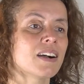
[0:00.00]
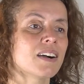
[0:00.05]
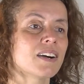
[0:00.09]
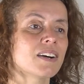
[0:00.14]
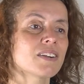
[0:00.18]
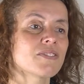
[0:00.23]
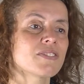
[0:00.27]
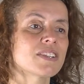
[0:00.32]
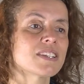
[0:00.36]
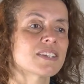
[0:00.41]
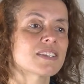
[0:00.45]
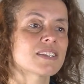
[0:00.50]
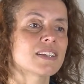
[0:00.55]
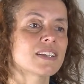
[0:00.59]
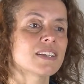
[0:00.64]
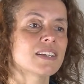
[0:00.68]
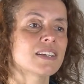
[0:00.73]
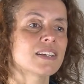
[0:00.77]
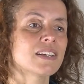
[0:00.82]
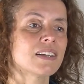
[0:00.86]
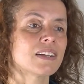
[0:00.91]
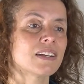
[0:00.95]

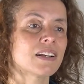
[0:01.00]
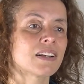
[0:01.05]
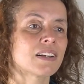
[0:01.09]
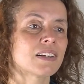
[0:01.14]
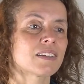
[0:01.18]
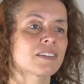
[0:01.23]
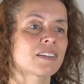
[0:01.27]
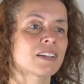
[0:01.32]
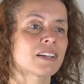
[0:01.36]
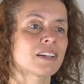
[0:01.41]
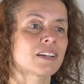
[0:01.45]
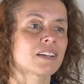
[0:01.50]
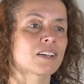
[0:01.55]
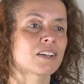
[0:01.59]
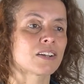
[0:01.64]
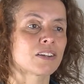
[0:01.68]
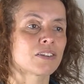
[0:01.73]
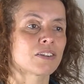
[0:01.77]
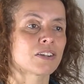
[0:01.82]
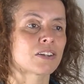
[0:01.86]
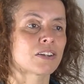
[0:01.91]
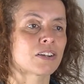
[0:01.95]
RVC has had
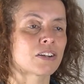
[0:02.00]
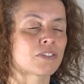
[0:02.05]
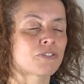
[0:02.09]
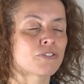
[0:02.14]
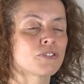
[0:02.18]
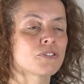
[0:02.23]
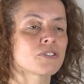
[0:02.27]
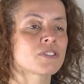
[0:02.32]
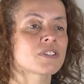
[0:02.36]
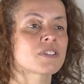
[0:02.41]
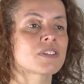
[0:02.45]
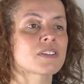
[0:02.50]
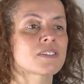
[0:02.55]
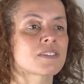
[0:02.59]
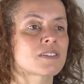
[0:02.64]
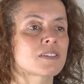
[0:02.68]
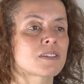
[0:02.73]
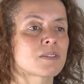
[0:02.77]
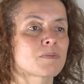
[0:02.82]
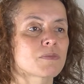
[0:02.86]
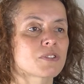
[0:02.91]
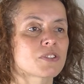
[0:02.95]
a food
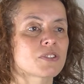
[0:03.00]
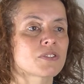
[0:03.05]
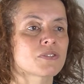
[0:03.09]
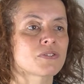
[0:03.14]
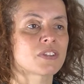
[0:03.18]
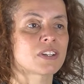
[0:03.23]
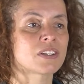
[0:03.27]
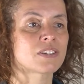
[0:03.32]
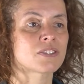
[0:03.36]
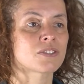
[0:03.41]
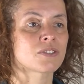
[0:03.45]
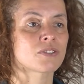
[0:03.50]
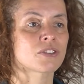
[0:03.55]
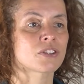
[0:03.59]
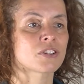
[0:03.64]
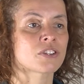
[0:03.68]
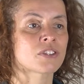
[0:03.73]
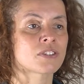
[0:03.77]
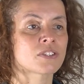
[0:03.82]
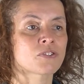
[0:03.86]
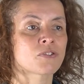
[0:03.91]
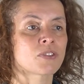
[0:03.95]
systems research
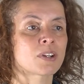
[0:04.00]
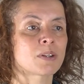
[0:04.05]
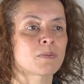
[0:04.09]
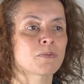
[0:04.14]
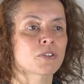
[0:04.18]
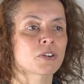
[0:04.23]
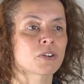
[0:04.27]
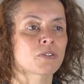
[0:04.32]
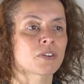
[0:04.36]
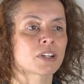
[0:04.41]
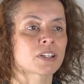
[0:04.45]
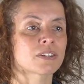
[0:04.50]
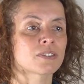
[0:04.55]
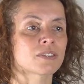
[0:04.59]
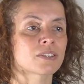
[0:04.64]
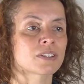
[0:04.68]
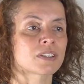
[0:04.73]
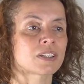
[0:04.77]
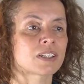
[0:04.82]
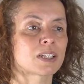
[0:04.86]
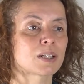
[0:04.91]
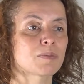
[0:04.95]
stream for quite a
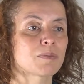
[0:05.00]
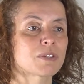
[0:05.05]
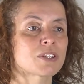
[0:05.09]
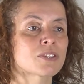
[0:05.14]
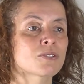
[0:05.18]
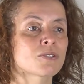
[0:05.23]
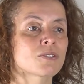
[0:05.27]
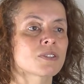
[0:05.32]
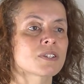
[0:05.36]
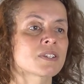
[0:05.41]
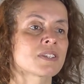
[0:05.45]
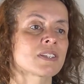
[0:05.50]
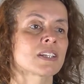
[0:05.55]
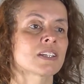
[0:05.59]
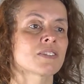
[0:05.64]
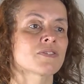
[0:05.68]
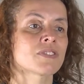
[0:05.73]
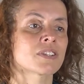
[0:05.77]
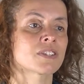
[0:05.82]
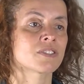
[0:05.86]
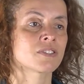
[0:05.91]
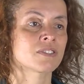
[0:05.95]
long time. It's called
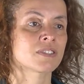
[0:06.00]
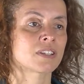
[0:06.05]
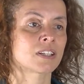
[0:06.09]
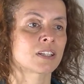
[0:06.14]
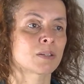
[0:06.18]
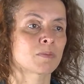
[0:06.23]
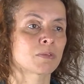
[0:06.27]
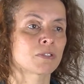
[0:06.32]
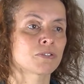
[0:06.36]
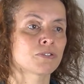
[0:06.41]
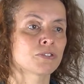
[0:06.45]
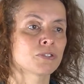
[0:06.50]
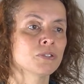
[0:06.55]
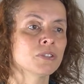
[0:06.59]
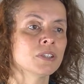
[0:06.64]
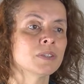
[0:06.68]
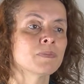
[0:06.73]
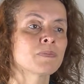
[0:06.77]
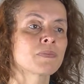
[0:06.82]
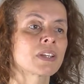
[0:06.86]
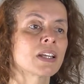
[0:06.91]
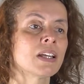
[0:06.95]
Safe and Sustainable
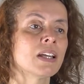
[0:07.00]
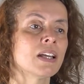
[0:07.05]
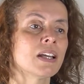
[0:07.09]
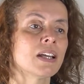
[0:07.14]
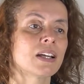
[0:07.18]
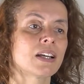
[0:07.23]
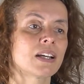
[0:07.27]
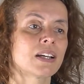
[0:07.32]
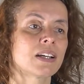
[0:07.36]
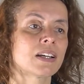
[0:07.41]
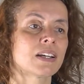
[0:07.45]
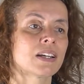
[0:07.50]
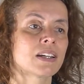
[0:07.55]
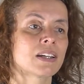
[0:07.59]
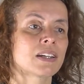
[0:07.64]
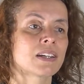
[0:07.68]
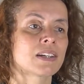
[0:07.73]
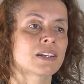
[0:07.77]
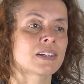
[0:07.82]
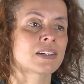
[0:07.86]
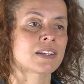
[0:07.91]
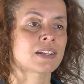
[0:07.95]
Food,
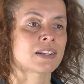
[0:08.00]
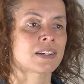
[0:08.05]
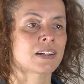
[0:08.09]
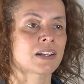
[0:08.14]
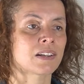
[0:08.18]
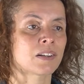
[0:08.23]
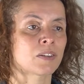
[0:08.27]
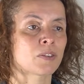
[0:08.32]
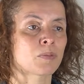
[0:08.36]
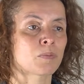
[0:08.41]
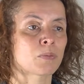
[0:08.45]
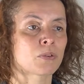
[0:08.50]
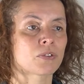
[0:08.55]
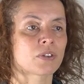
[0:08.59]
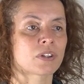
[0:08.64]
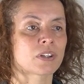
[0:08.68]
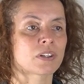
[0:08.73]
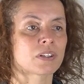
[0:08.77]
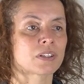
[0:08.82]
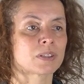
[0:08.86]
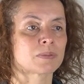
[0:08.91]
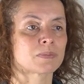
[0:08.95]
and it has put
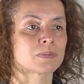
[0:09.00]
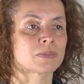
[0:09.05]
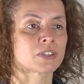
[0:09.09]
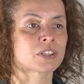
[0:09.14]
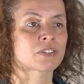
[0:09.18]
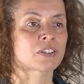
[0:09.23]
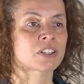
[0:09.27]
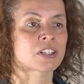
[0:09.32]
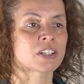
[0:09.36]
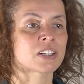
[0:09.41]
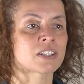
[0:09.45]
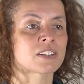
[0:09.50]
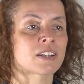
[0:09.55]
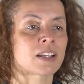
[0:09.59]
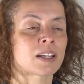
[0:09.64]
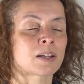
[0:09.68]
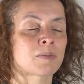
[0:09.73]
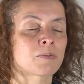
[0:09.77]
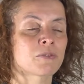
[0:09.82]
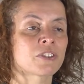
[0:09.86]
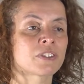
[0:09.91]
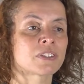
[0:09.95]
strategic
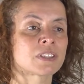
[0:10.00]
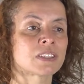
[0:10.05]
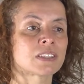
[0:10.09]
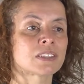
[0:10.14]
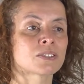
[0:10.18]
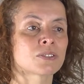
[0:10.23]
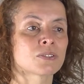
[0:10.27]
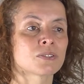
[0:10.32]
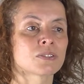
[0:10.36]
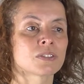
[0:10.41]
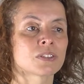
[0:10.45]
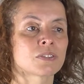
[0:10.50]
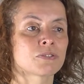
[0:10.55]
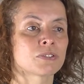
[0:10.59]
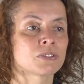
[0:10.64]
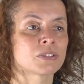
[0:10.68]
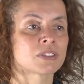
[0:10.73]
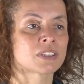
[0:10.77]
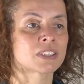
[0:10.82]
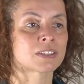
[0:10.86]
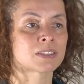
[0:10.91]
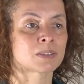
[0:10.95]
emphasis on the
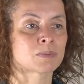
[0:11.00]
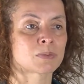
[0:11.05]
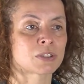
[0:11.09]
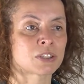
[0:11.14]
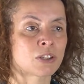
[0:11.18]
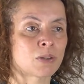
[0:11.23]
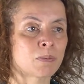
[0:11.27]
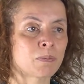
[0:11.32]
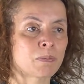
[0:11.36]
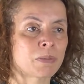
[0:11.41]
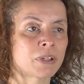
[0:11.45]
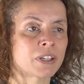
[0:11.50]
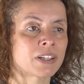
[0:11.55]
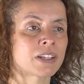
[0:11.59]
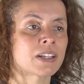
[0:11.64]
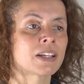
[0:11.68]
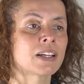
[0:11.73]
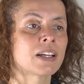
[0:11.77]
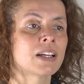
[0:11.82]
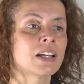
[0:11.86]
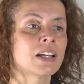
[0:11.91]
food systems topic,